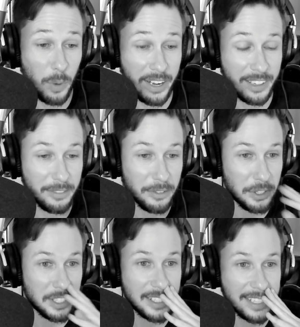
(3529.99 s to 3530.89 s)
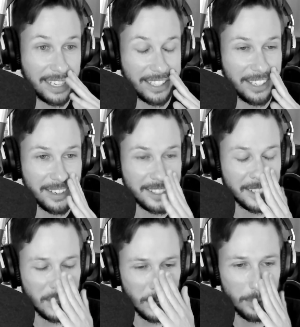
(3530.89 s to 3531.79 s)
sweating for just a second there. I was
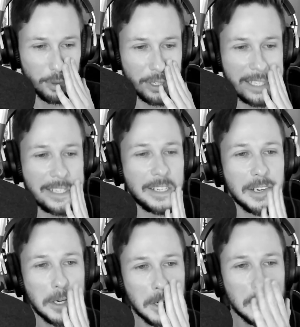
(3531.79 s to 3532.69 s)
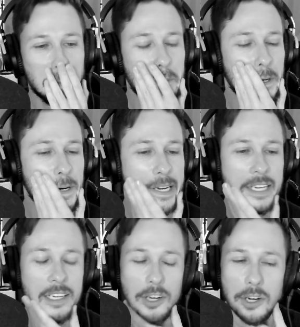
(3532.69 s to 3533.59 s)
like, oh boy, oh
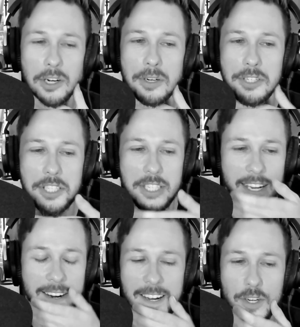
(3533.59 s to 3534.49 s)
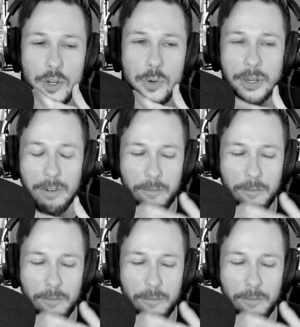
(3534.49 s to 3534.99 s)
boy, oh shit. I knew you were going